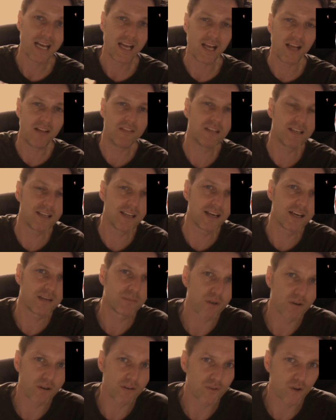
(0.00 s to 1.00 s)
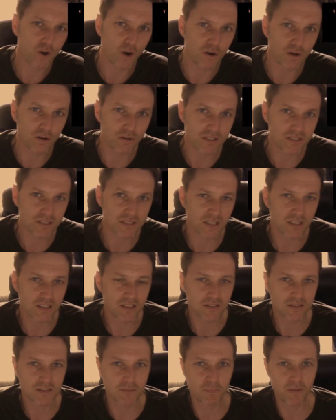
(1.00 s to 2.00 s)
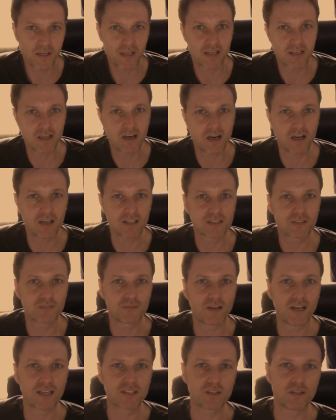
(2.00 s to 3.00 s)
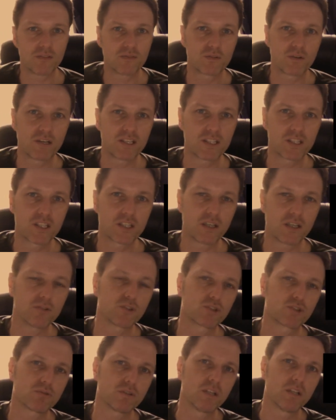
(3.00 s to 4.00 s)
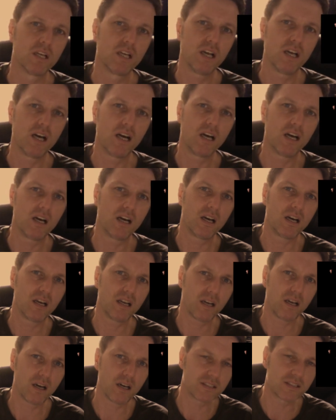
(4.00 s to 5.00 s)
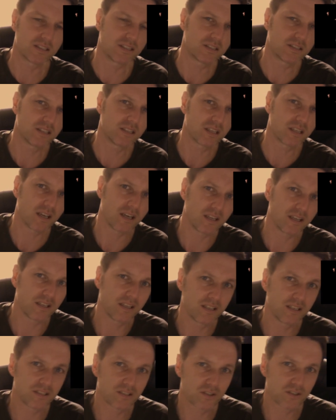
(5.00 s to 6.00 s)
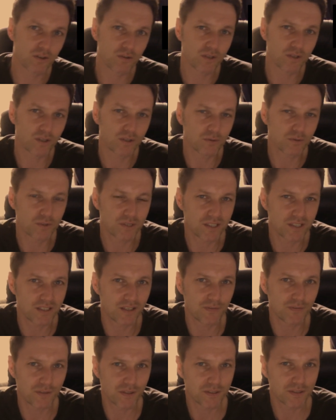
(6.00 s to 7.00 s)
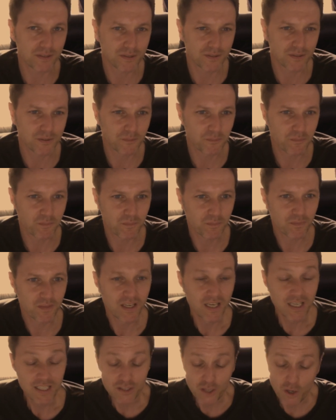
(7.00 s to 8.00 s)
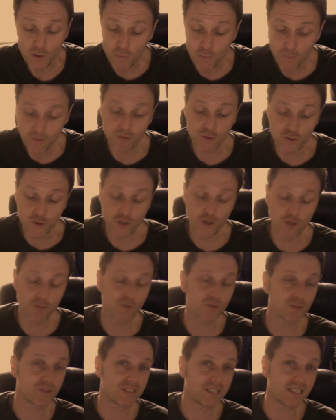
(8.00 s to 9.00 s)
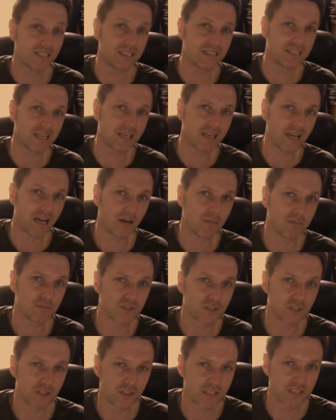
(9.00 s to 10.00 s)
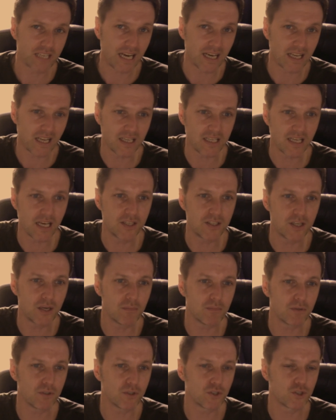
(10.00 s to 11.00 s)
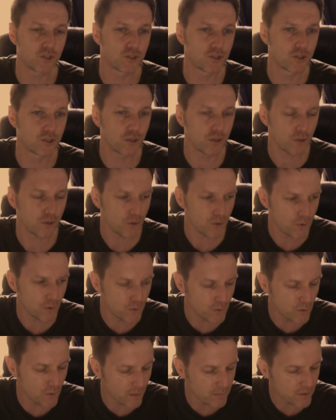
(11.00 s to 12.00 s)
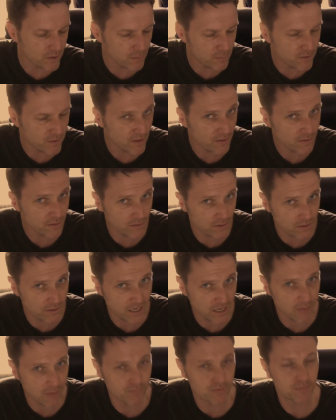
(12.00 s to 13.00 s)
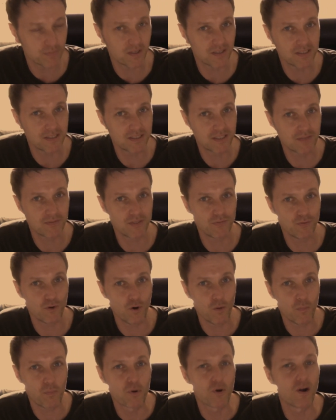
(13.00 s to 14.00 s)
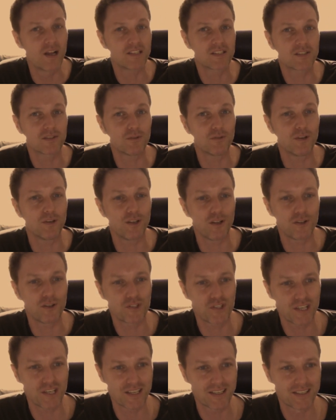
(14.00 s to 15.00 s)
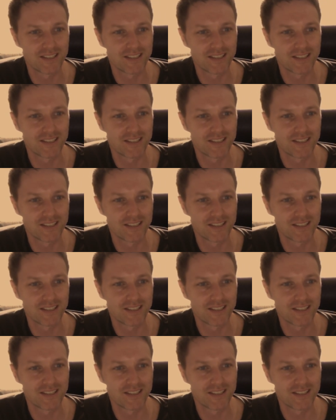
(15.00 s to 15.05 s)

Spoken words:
in the Library of Congress as being an artifact of great cultural, artistic and historical significance. So we've got 2 more Steely Dan albums to look at. And at number 2, I'm going to put their 3rd album from 1974, Pretzel Logic.